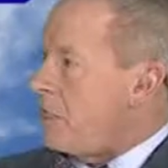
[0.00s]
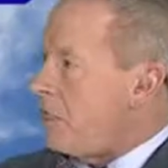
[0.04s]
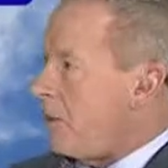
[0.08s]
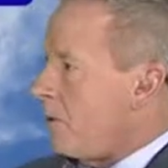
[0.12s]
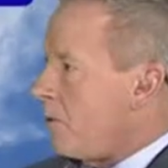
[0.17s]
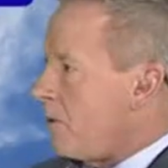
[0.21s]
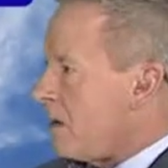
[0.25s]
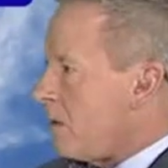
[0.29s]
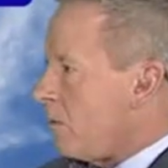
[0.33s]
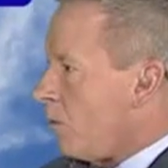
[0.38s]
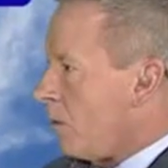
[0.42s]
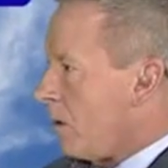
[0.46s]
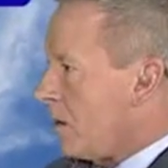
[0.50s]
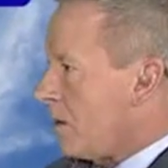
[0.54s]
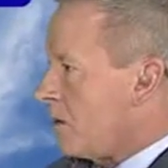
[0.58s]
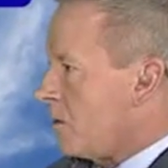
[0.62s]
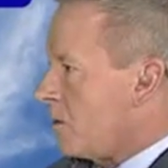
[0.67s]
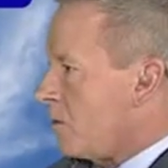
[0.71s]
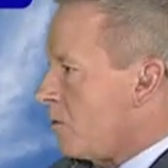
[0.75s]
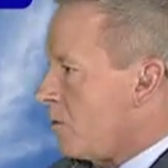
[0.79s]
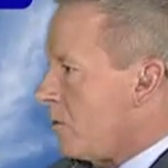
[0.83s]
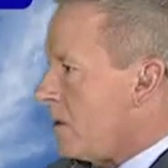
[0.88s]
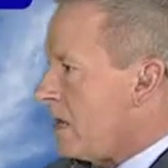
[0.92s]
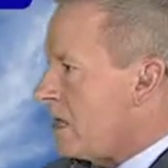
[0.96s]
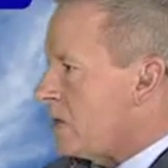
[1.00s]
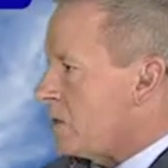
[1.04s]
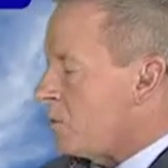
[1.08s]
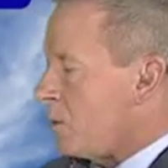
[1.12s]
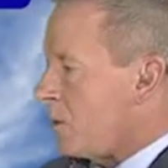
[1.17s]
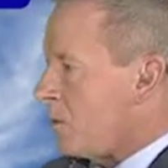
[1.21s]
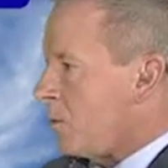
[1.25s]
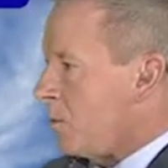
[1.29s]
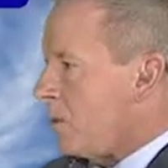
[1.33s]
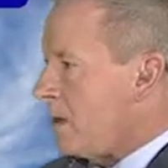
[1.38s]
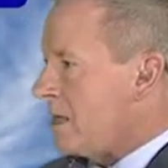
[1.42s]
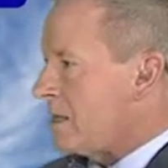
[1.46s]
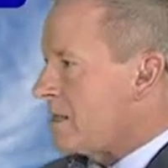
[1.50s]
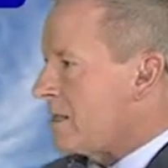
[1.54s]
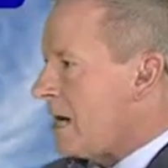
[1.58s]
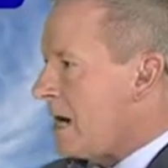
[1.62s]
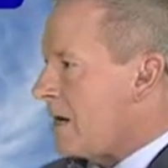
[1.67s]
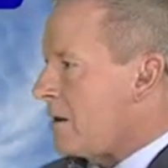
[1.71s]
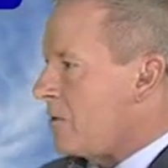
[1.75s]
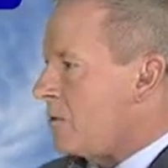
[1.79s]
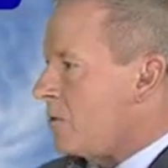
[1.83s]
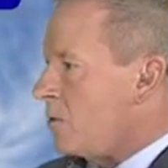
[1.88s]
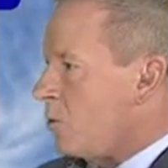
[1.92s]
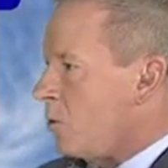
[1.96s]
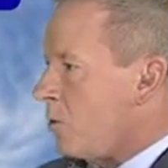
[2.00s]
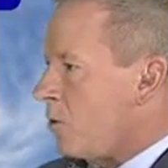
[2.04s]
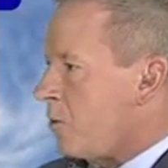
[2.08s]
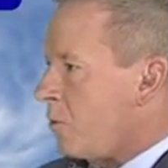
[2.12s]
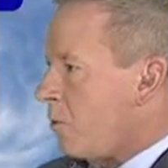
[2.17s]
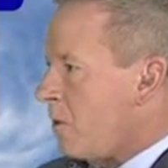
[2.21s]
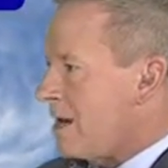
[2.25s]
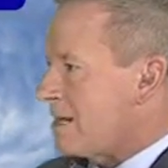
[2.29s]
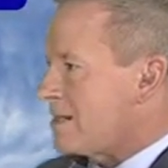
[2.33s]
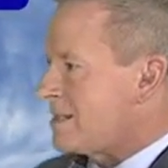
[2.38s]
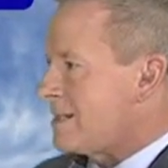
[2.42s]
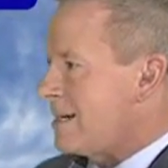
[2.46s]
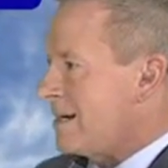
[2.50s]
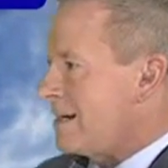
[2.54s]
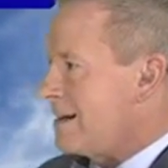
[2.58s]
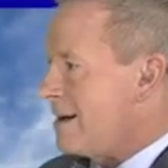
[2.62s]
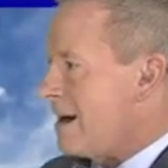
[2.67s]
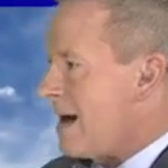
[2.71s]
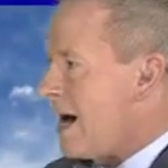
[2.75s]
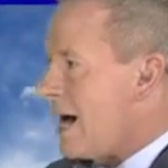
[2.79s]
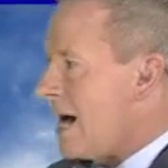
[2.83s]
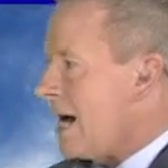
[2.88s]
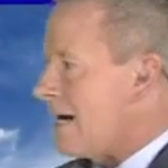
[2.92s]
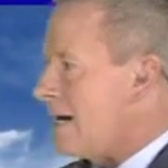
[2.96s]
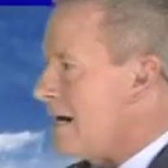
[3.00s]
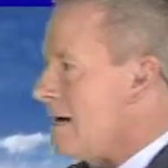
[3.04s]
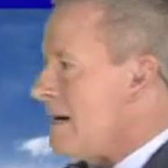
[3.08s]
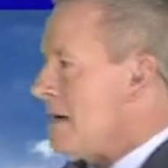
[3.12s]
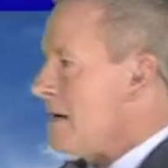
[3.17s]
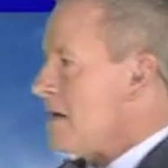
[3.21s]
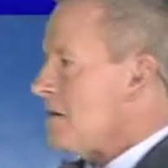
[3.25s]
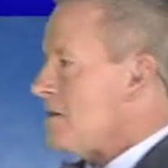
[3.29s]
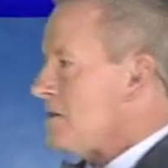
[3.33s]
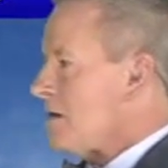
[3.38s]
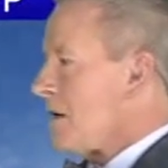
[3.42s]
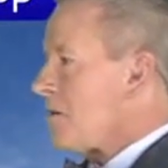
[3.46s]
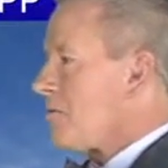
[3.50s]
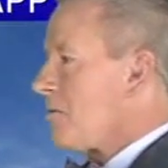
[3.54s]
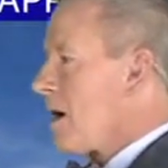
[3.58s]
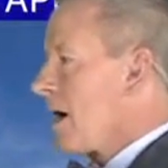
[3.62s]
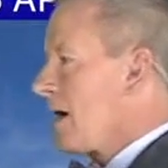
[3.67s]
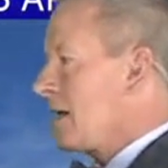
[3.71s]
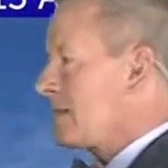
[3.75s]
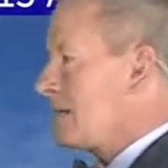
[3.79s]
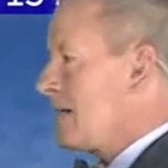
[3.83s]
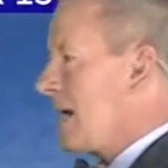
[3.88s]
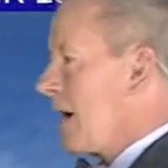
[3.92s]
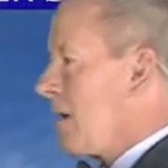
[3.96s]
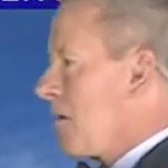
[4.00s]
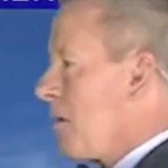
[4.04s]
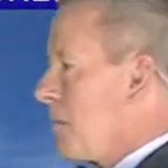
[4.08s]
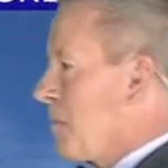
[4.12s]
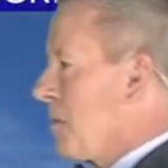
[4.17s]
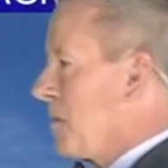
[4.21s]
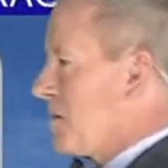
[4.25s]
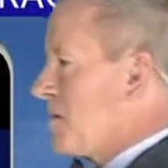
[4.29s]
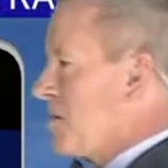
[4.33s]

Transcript: 31 degrees with winds out of the northwest at 9. Sunrise now up at